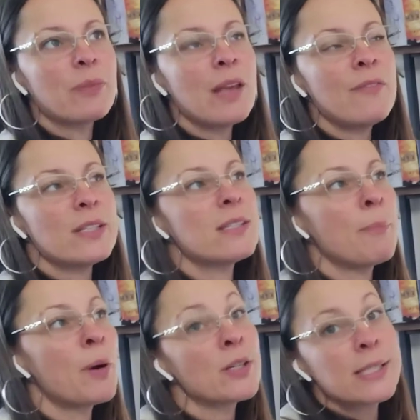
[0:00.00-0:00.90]
if it's a
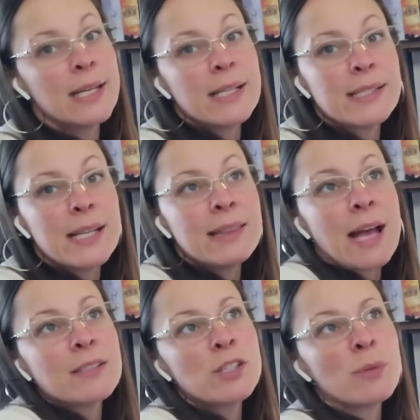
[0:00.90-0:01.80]
person, it's
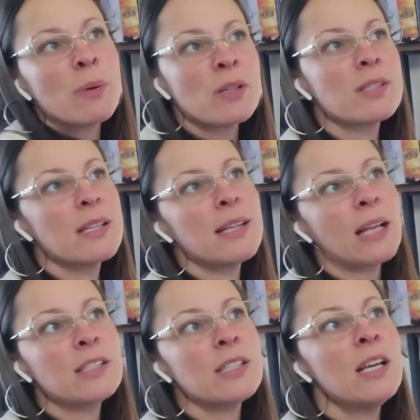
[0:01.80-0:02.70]
that's your person.
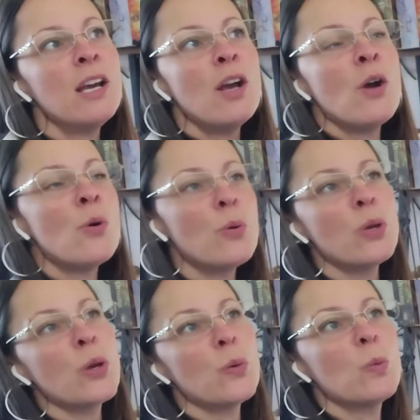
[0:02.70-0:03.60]
That's who
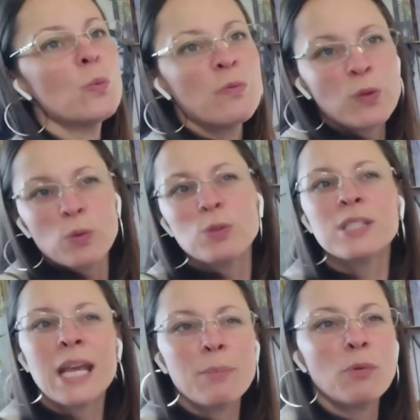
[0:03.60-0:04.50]
you feel
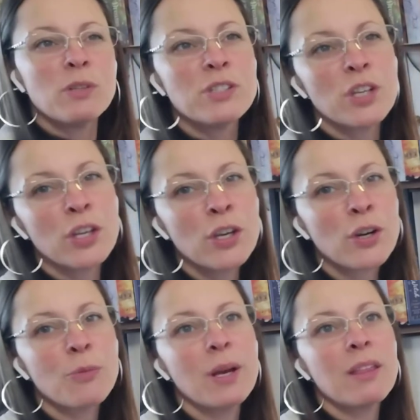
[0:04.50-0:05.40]
stable and
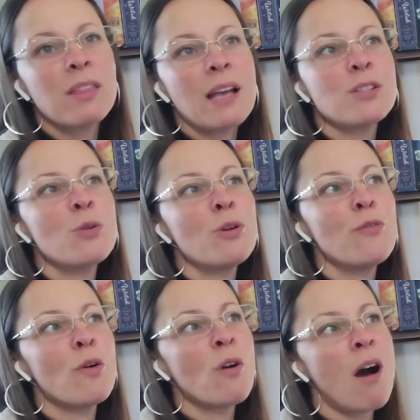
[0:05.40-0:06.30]
secure with. That's who you
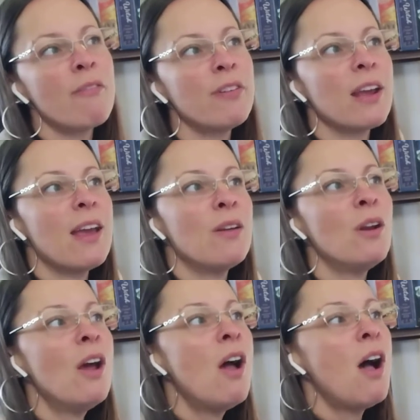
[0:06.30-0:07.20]
feel confident
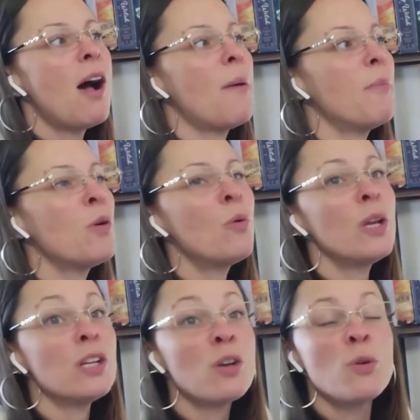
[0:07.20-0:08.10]
in, who
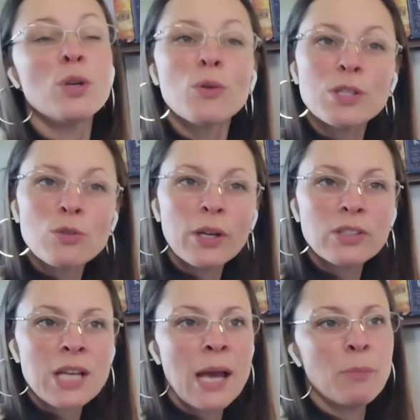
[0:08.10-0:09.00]
you enjoy your
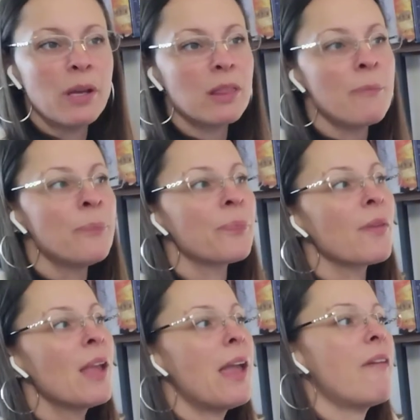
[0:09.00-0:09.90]
time with.
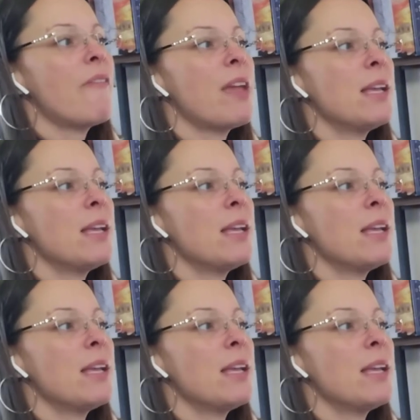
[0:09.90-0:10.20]
If